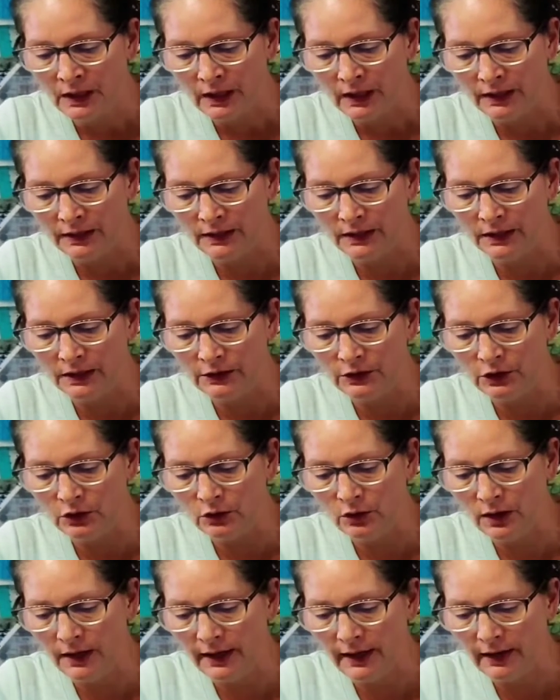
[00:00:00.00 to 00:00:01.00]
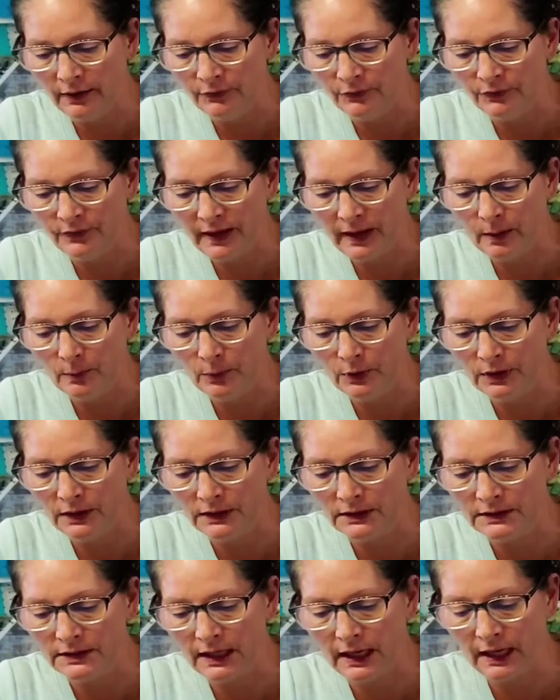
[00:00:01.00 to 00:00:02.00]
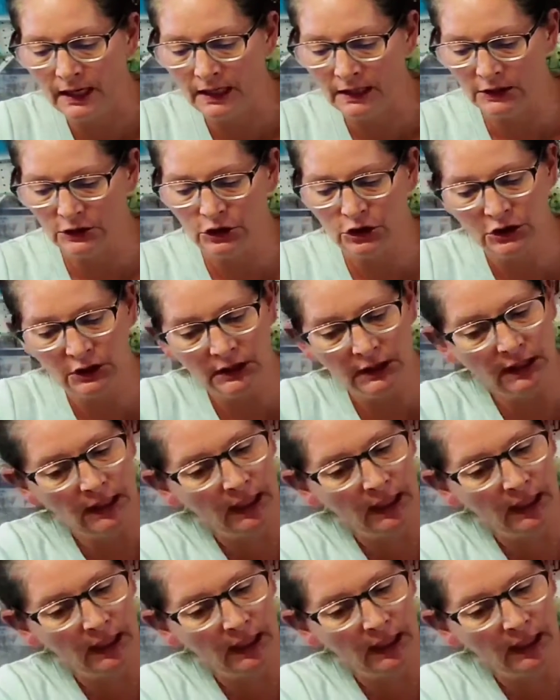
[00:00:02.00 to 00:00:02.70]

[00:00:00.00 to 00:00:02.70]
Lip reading: And then you'll have fabrics H and